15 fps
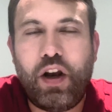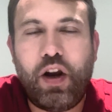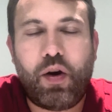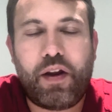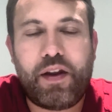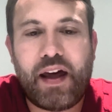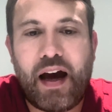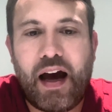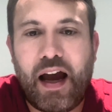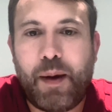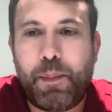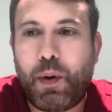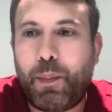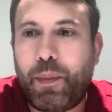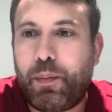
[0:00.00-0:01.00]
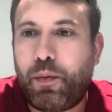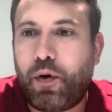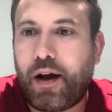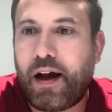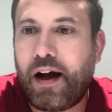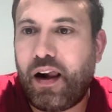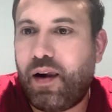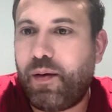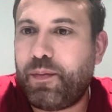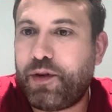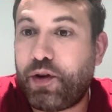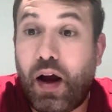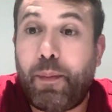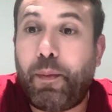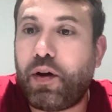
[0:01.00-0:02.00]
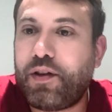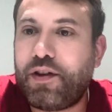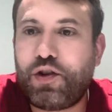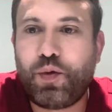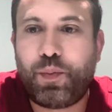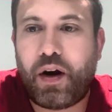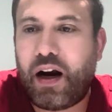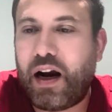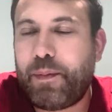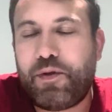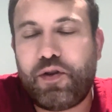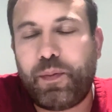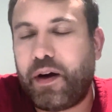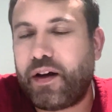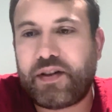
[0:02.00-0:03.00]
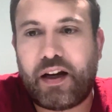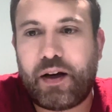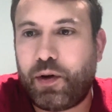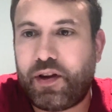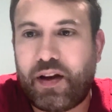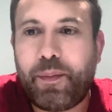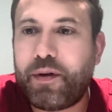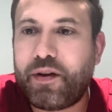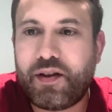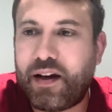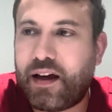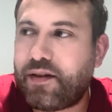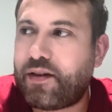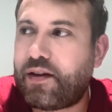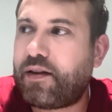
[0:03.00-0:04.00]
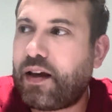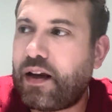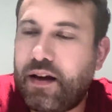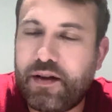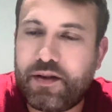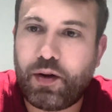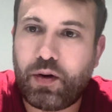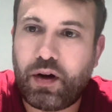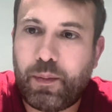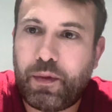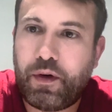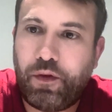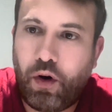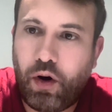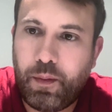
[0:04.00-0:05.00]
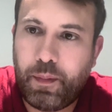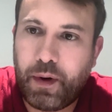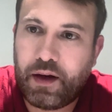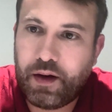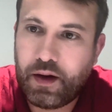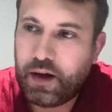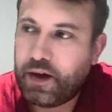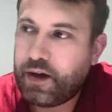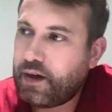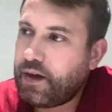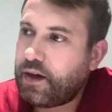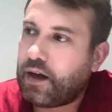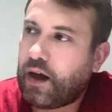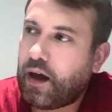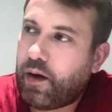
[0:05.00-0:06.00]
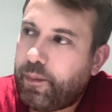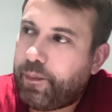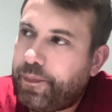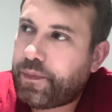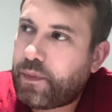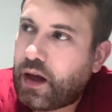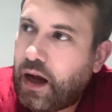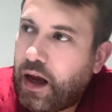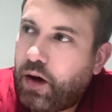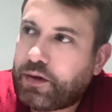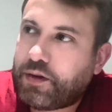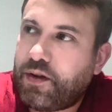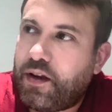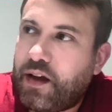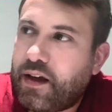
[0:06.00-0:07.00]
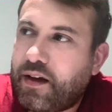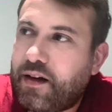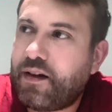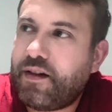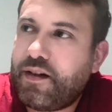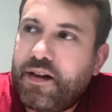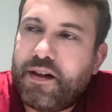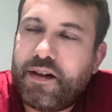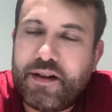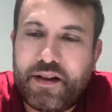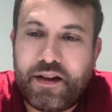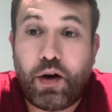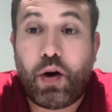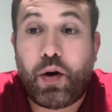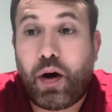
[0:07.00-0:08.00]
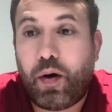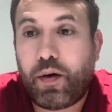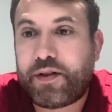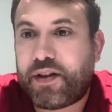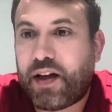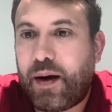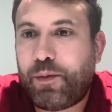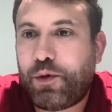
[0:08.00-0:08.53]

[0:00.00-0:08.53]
look at the hype a bit more calm. So I'm also super hyped, super excited what happens the next 10 years. Don't get me wrong. But I also think, now it's time